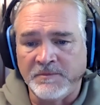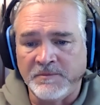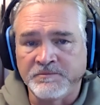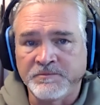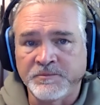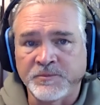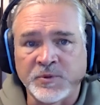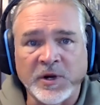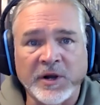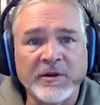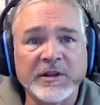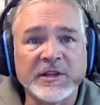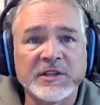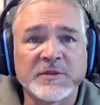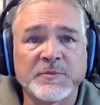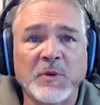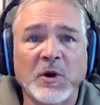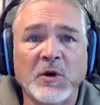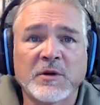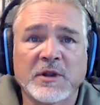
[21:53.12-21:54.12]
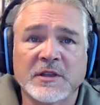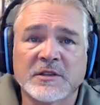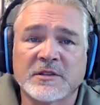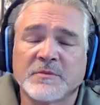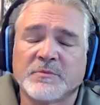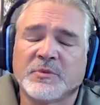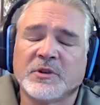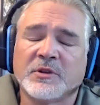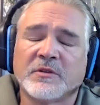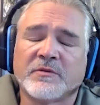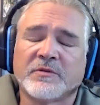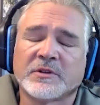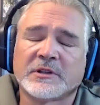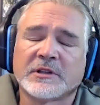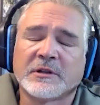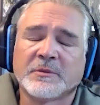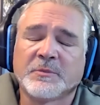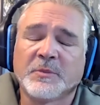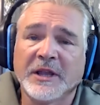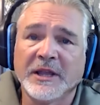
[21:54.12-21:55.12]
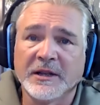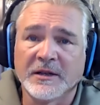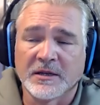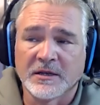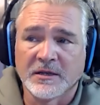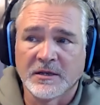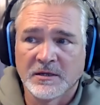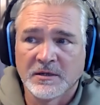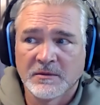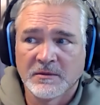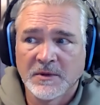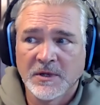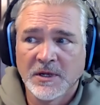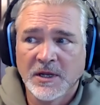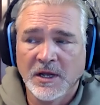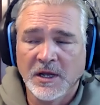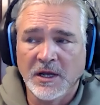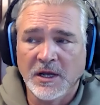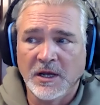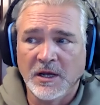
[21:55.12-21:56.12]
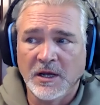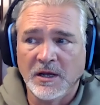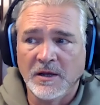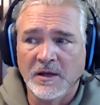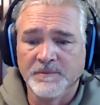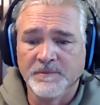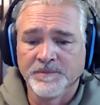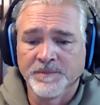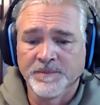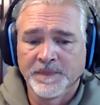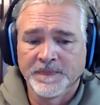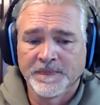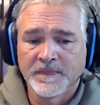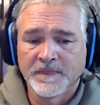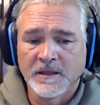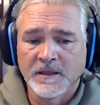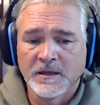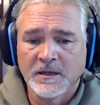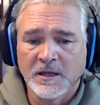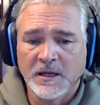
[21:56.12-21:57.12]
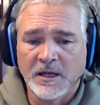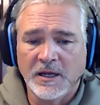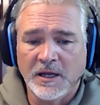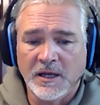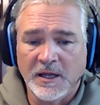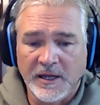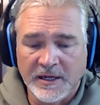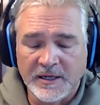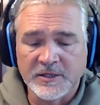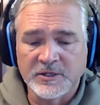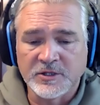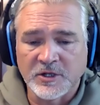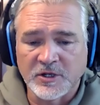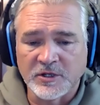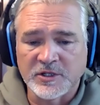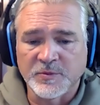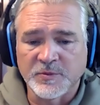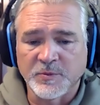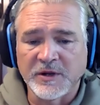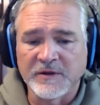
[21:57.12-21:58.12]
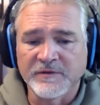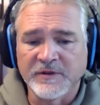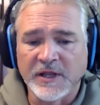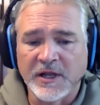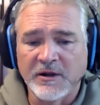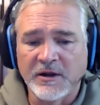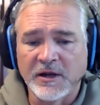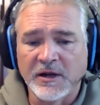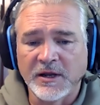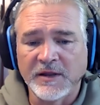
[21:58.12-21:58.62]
Prairie smoke is a beautiful little plant, and it's a good spring flower.